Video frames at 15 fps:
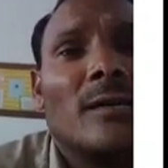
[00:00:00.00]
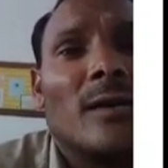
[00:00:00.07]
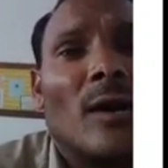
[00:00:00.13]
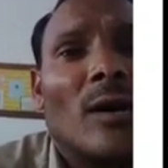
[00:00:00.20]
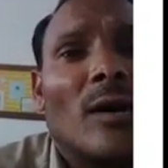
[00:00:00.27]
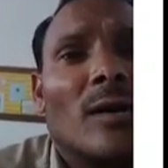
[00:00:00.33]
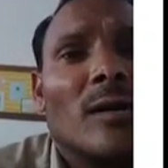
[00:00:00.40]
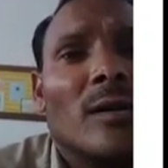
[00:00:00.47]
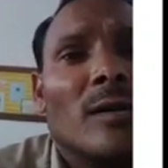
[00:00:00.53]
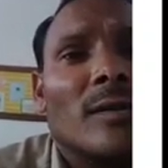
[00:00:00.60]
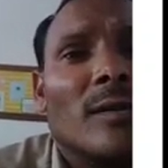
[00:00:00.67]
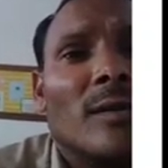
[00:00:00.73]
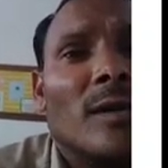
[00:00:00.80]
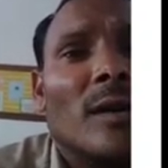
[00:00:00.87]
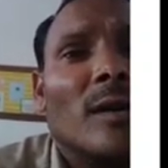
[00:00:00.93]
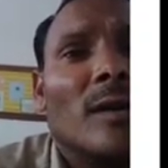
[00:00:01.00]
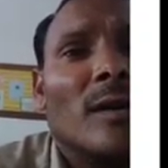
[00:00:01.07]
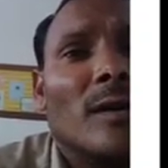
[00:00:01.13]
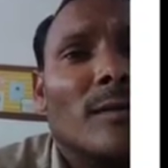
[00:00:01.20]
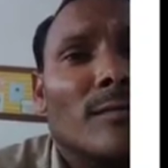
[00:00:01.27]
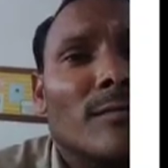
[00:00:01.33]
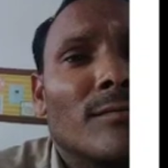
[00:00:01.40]
or
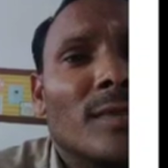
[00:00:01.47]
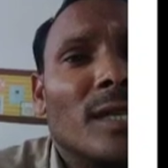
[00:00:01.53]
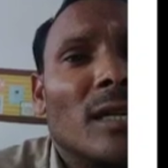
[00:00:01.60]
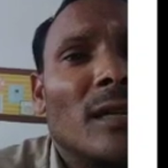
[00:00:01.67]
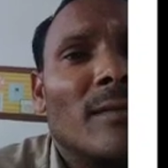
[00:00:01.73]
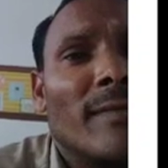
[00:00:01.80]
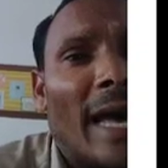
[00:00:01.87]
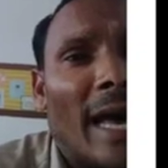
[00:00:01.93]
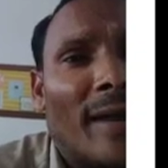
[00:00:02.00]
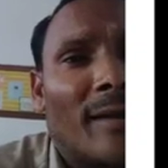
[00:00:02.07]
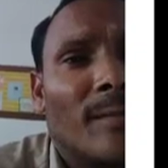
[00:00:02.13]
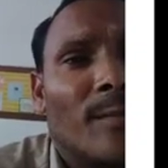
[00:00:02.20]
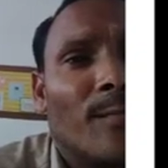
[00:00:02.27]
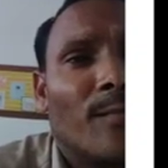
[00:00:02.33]
the middleman.